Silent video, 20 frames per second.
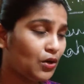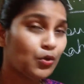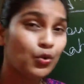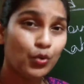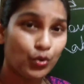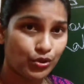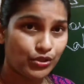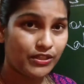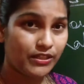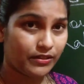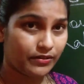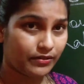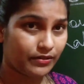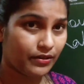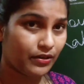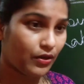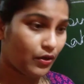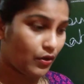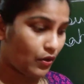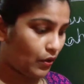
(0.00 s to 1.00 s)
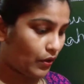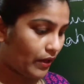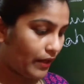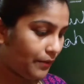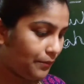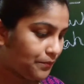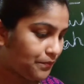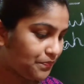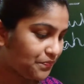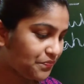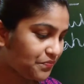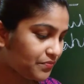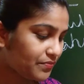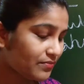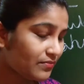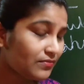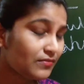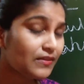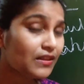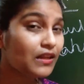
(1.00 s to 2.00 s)
Could here. Okay?
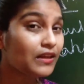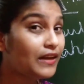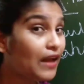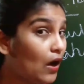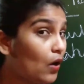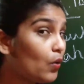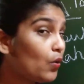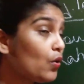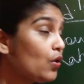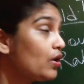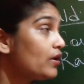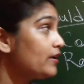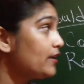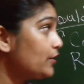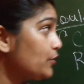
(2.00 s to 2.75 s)
Now the